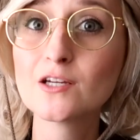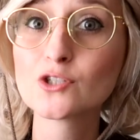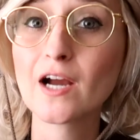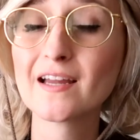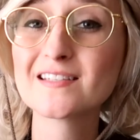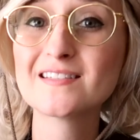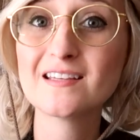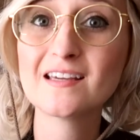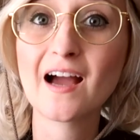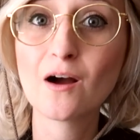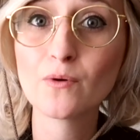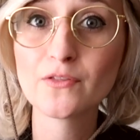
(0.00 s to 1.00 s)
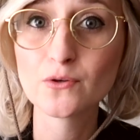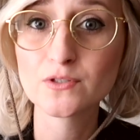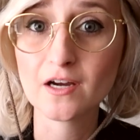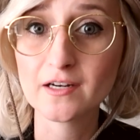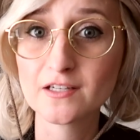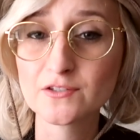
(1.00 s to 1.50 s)
Try to seek out what those
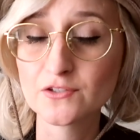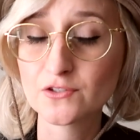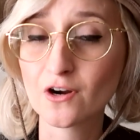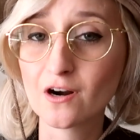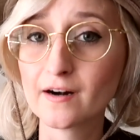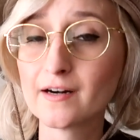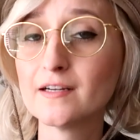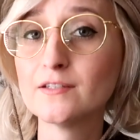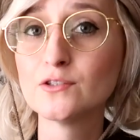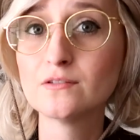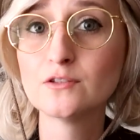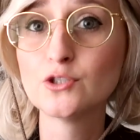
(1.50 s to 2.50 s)
audiences are and